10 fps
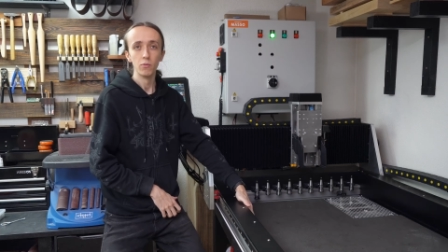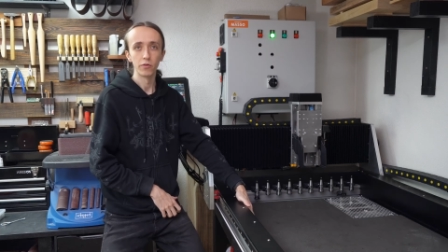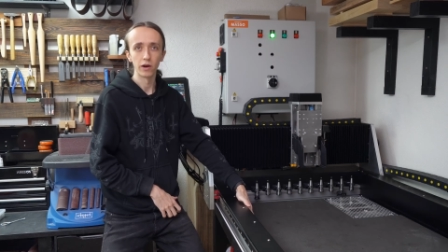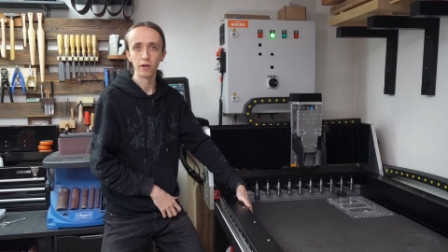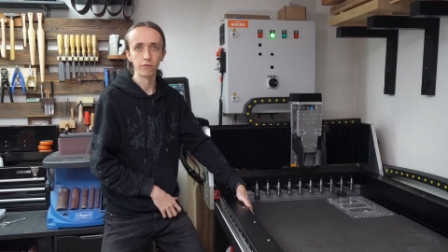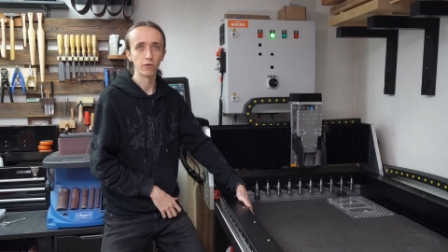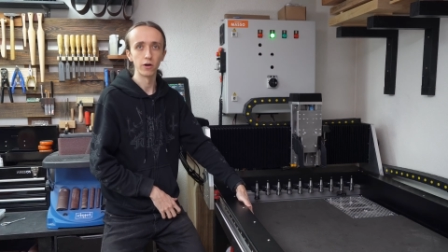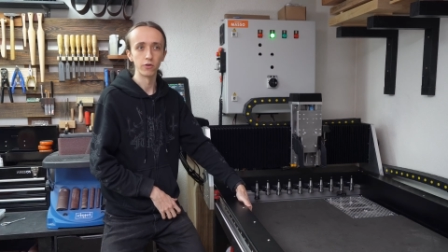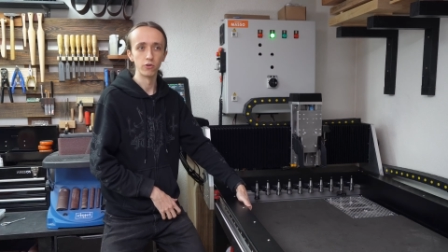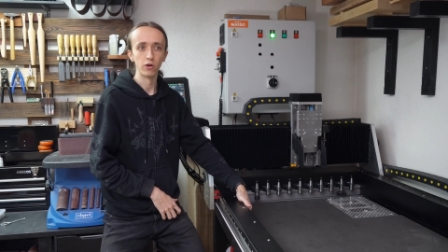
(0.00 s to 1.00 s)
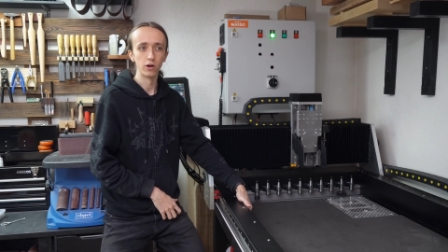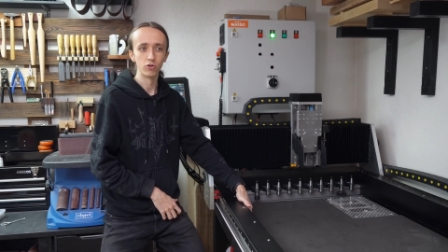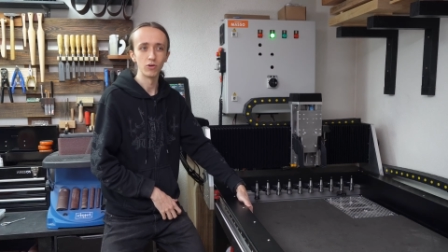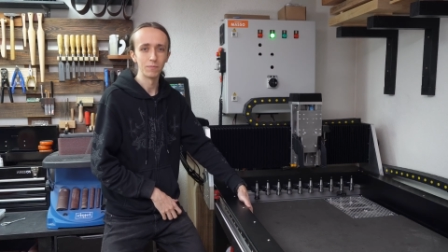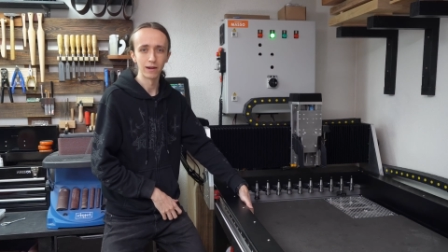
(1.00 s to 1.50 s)
with a lot of other uh,
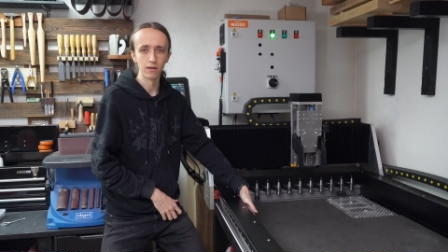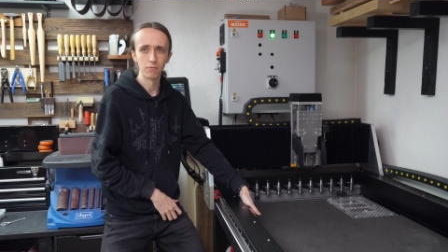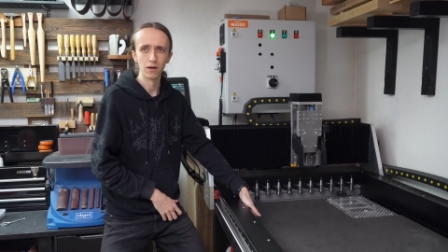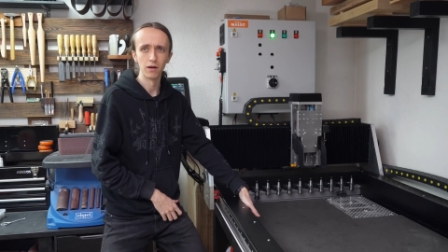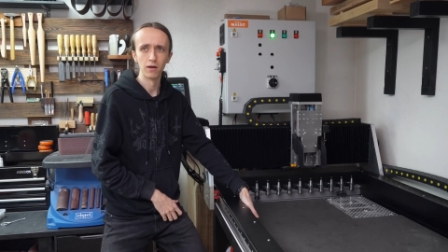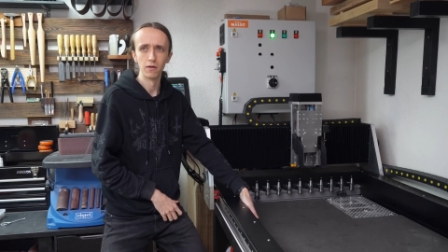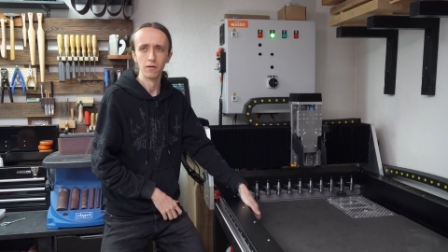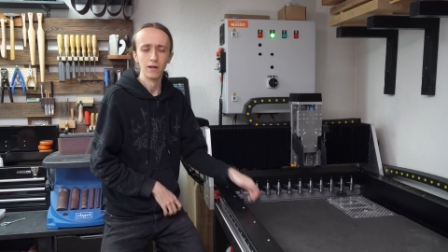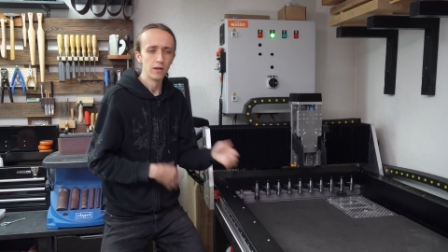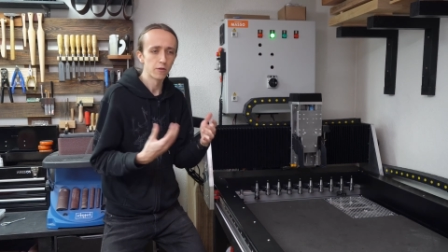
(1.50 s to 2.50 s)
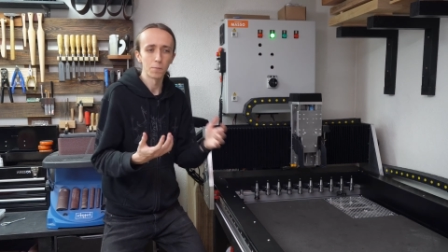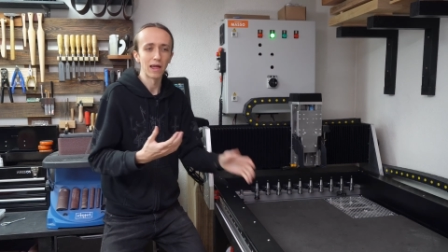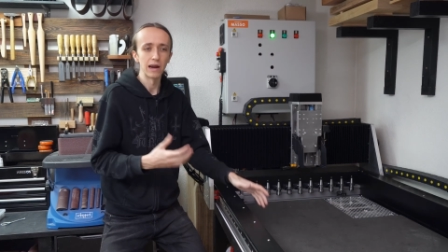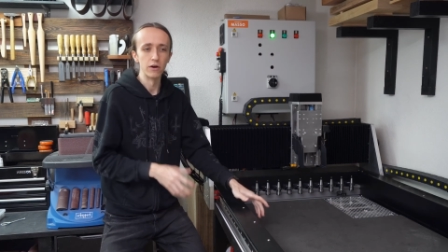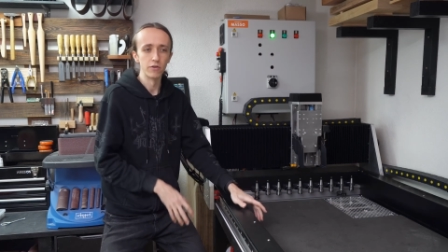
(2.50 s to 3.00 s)
sheet metal uh,
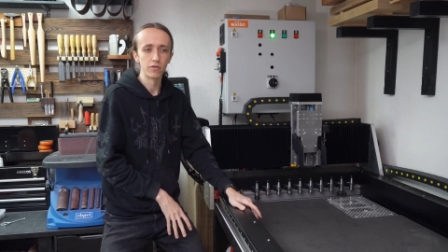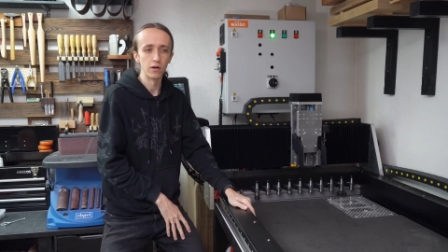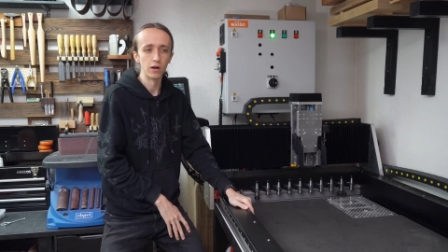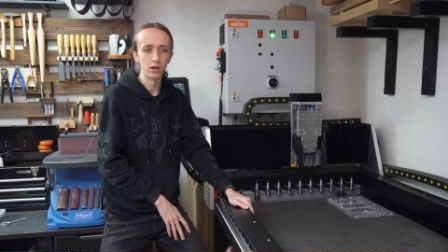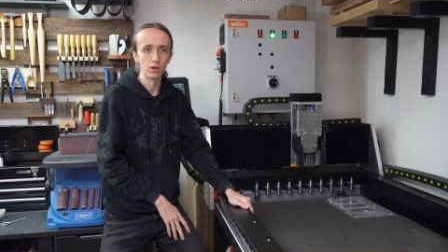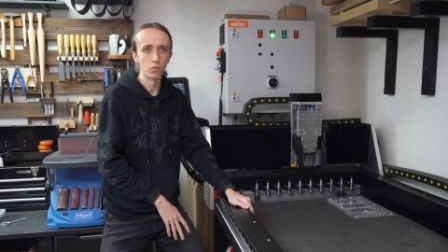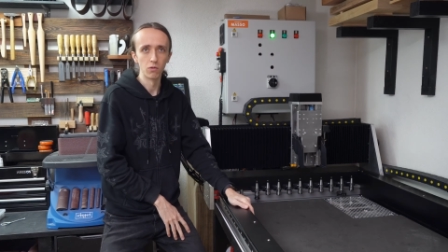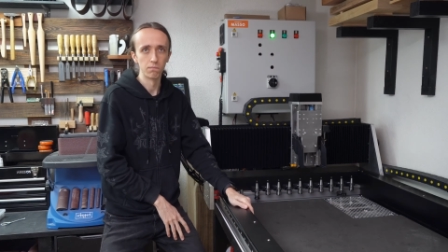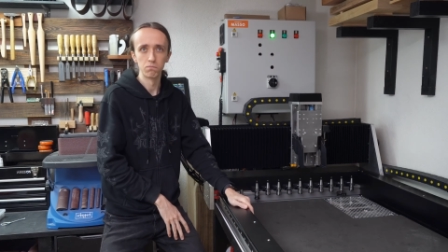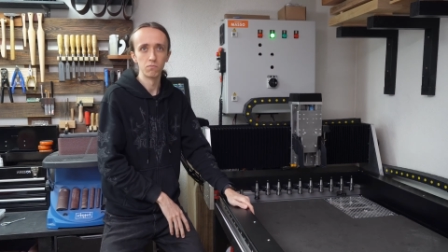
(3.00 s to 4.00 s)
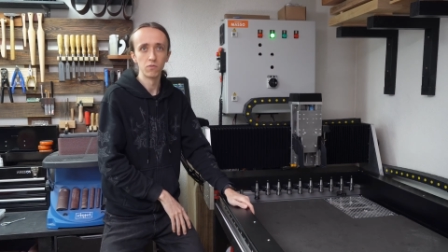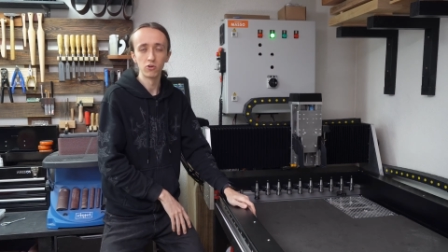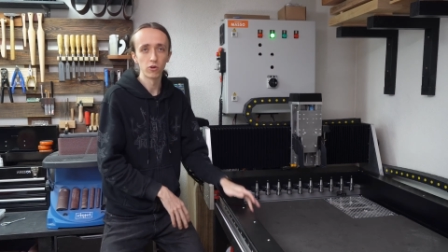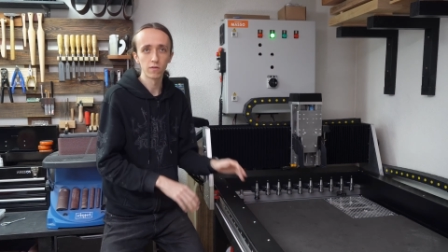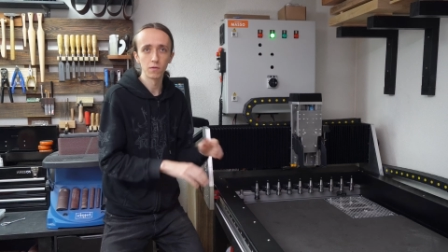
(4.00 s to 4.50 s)
suppliers, uh, you will
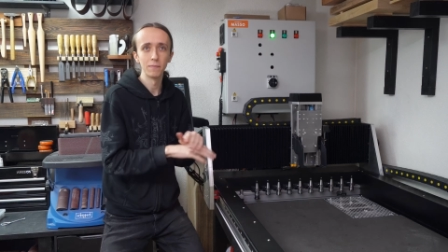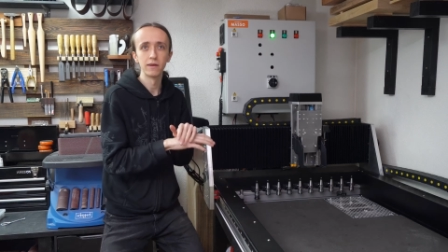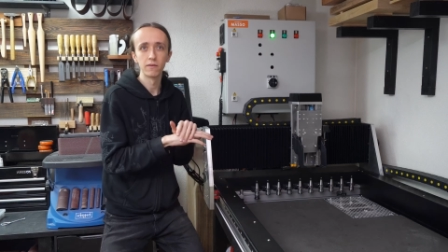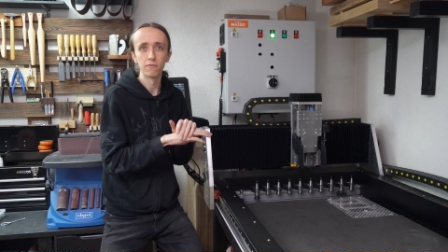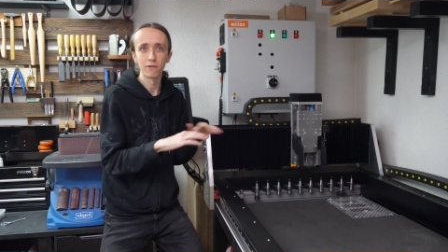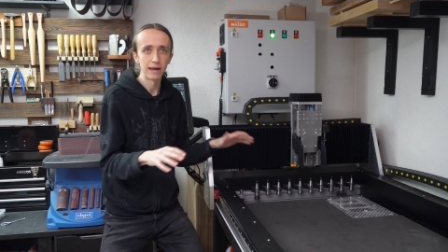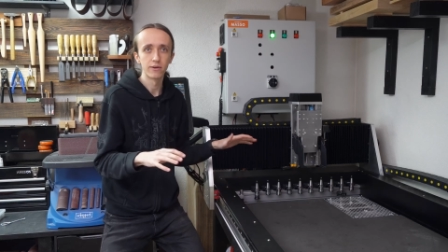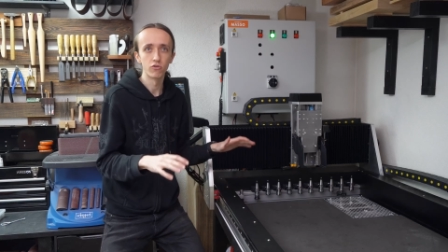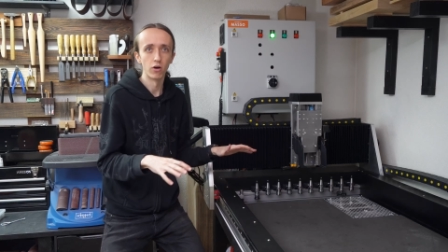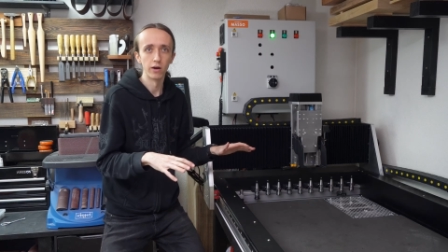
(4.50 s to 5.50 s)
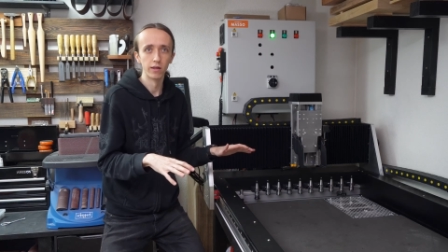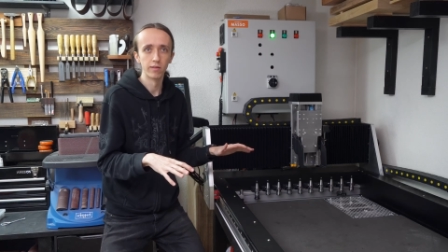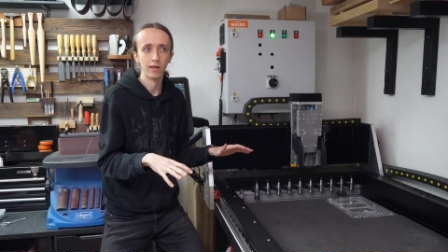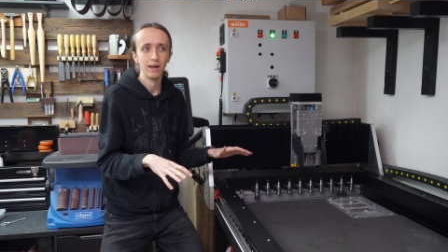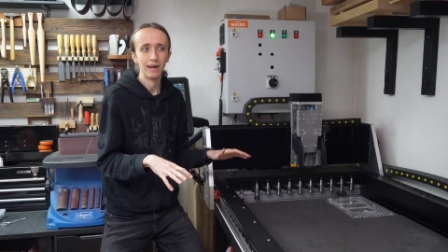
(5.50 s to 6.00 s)
just submit flat
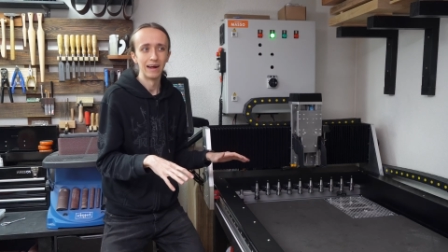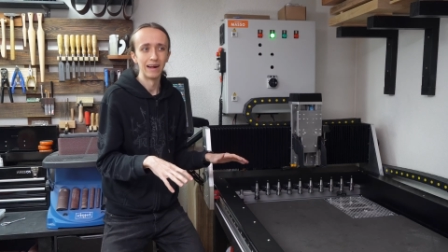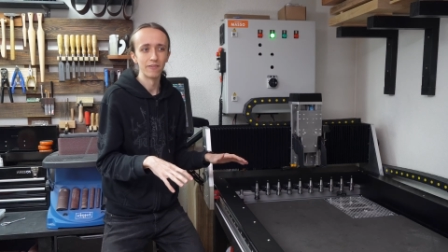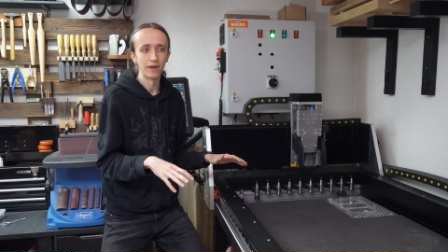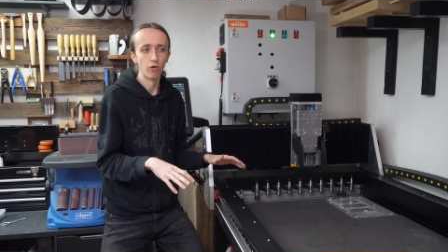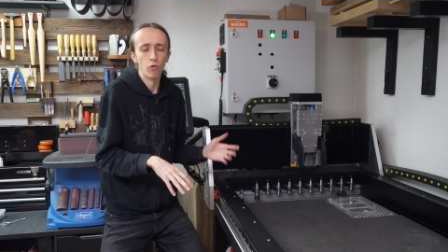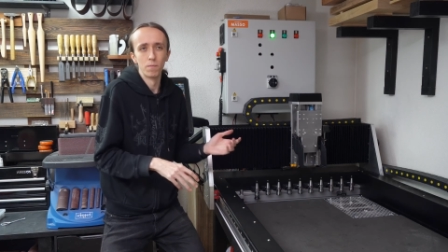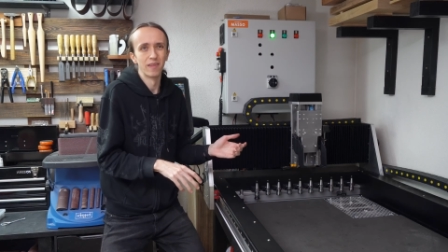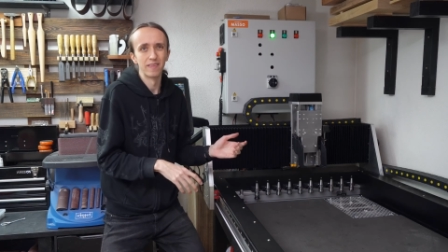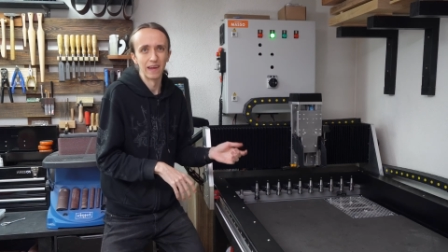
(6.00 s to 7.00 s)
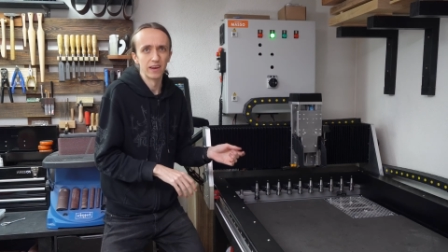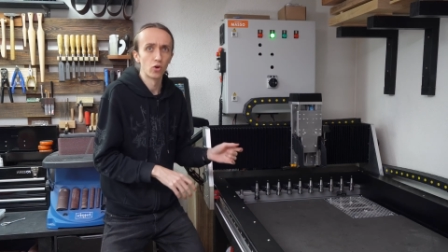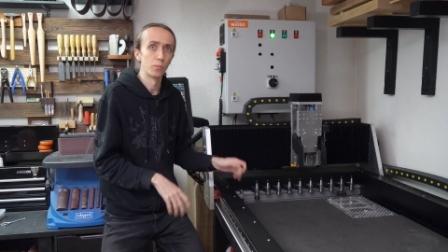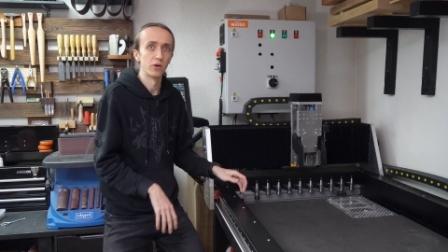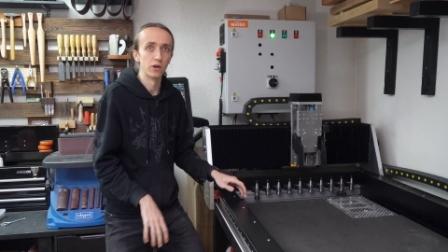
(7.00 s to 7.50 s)
drawings and then hope that they
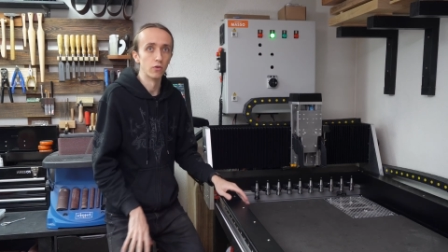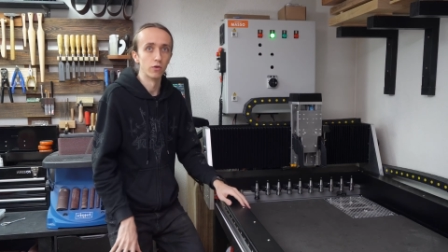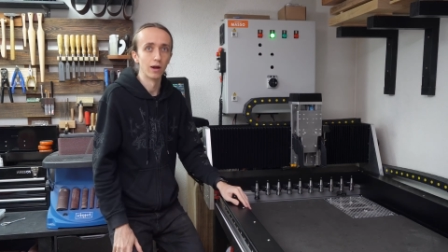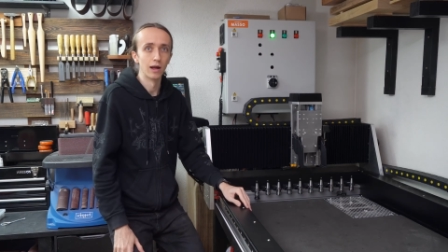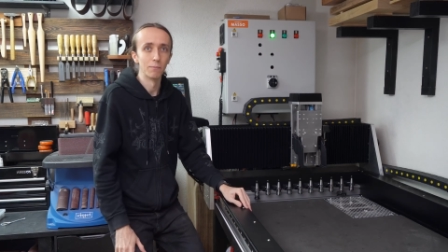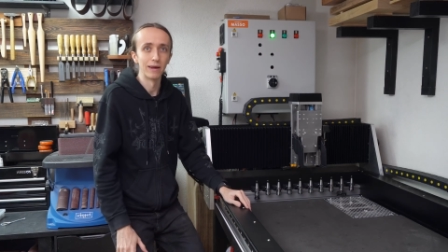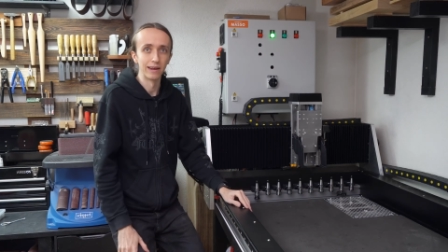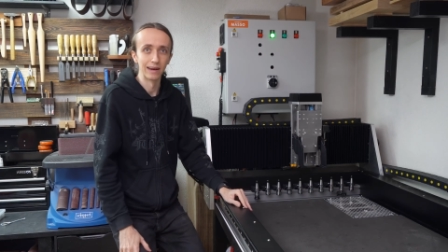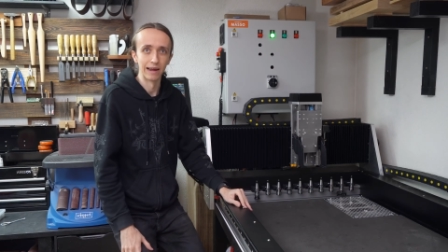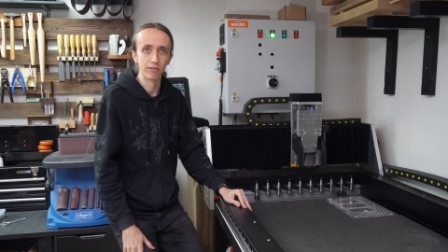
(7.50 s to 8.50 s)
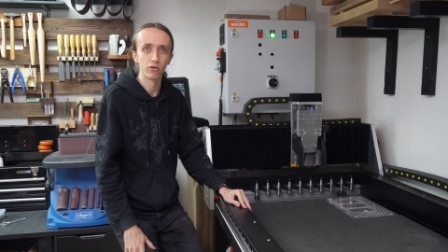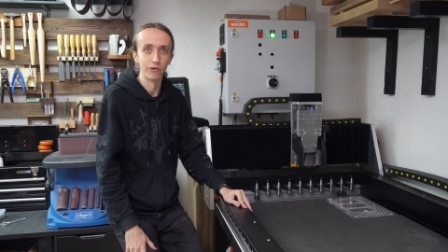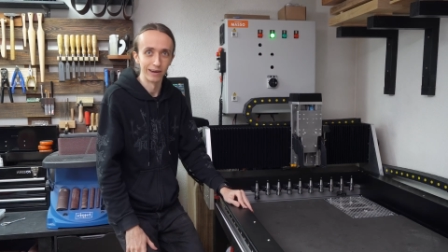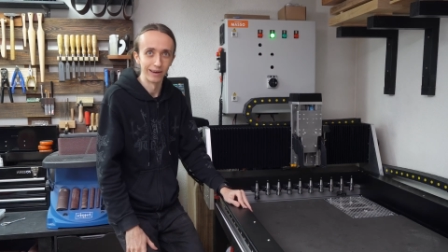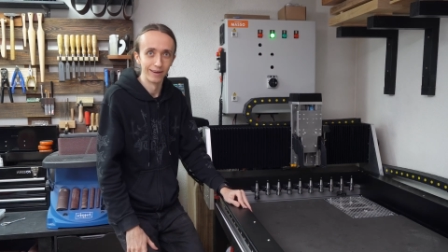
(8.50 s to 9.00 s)
interpret your uh, bending lines
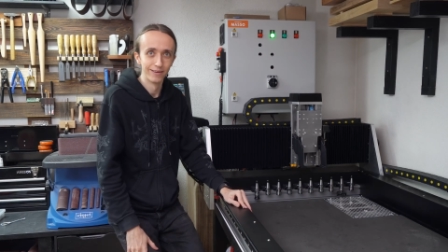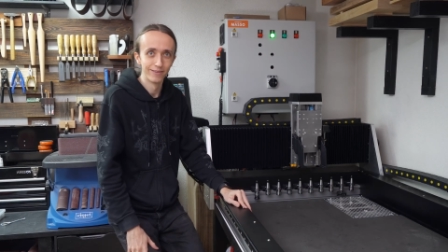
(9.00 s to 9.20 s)
correctly.